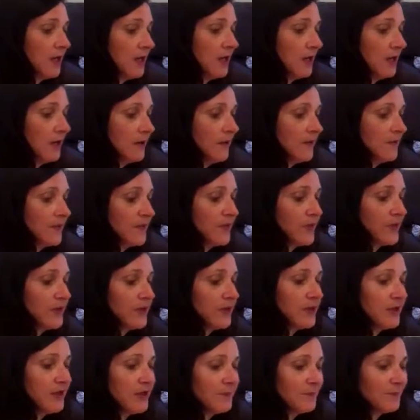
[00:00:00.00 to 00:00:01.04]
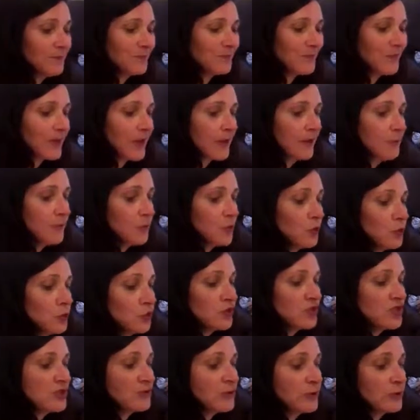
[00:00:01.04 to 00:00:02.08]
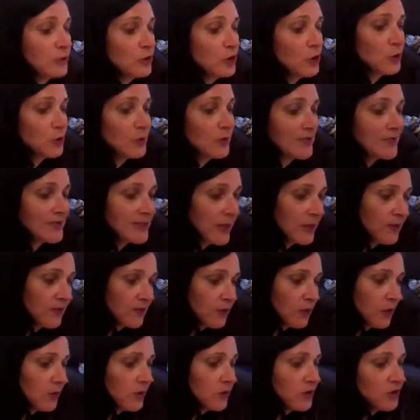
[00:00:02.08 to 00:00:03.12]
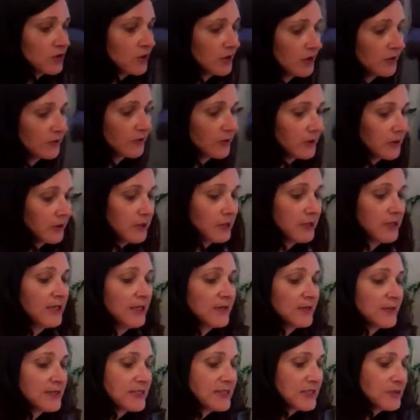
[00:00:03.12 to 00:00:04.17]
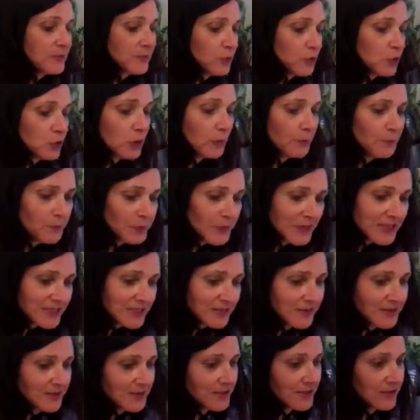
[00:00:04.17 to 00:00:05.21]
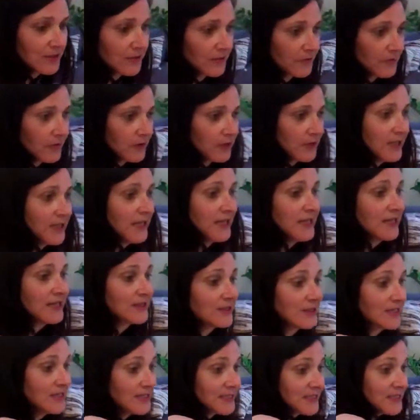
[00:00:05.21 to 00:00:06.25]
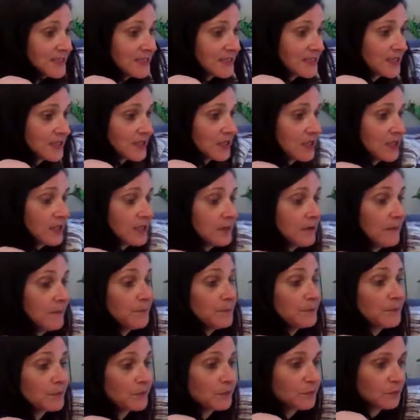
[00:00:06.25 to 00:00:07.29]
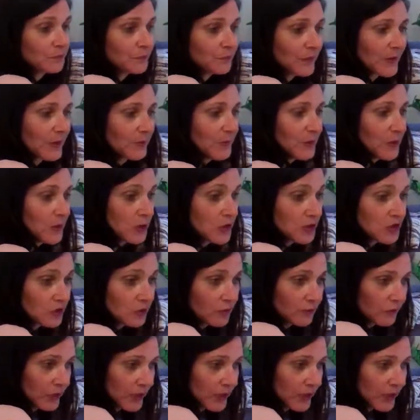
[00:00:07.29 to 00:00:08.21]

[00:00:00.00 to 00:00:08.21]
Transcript: the more spiritual self-knowledge area. This is more the business area. This is the personal